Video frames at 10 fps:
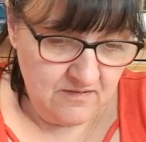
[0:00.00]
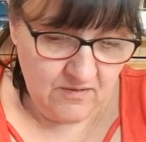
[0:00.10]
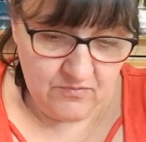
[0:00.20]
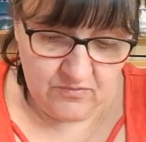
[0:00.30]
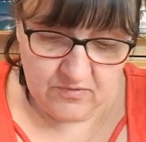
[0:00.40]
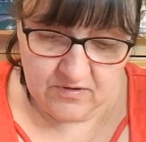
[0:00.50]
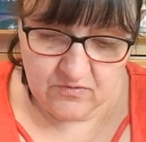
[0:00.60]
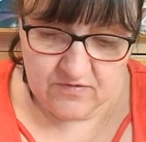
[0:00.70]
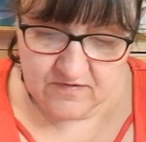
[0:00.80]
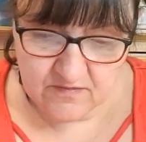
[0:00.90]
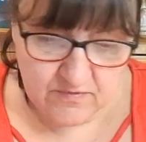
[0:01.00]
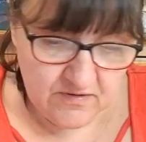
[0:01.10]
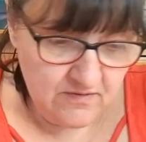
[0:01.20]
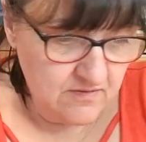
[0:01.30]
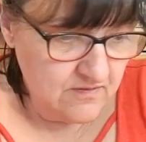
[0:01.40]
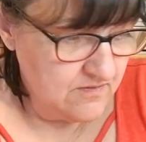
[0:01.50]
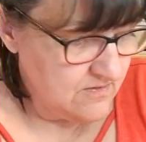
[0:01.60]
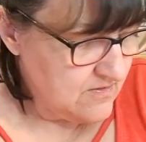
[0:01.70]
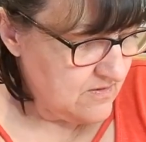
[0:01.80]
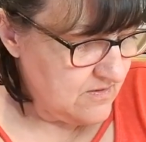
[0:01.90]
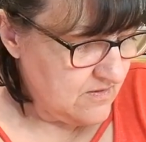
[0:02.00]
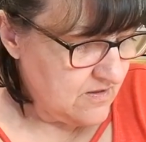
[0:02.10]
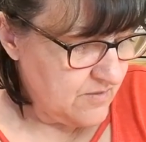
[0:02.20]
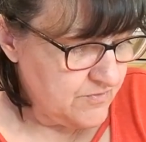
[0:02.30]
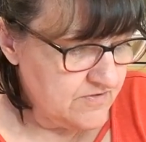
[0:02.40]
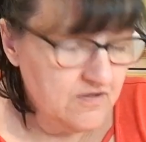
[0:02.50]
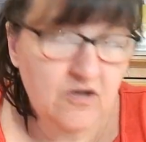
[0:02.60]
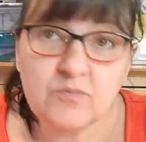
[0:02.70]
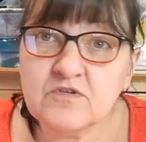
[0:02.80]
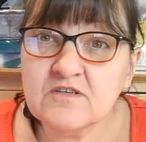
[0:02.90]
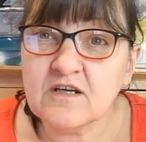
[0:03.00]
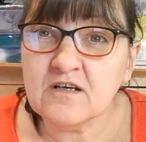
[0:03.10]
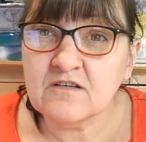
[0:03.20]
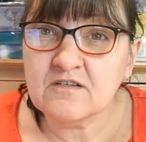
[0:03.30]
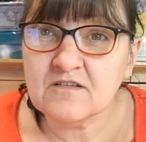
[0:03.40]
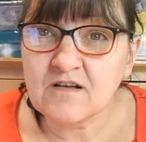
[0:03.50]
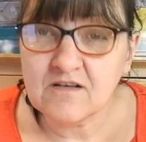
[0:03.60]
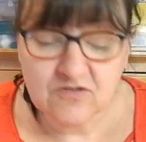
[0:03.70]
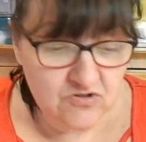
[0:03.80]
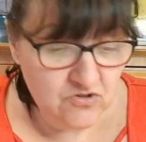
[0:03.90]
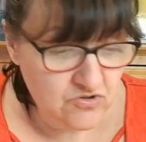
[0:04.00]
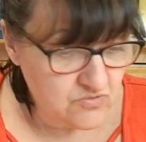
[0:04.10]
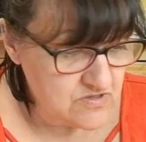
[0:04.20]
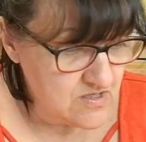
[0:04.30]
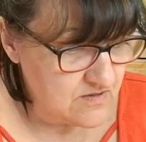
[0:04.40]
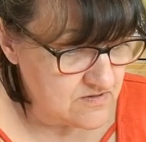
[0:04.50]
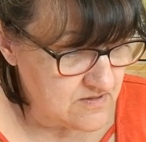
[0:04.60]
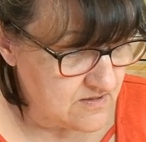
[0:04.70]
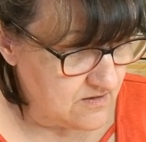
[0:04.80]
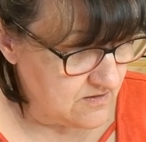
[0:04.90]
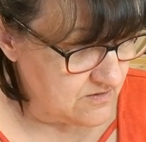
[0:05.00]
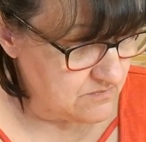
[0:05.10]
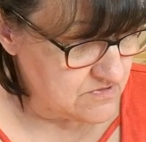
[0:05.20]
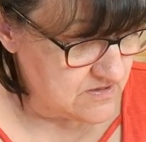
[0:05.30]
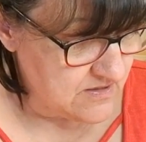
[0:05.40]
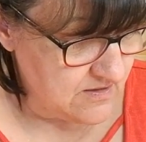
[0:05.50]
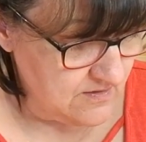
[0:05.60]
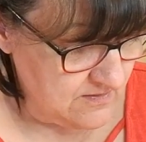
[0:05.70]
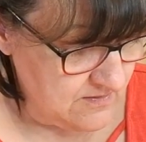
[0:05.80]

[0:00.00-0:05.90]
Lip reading: I wonder what the noises are. Hubby's home today because it's Joshua's last day at home today.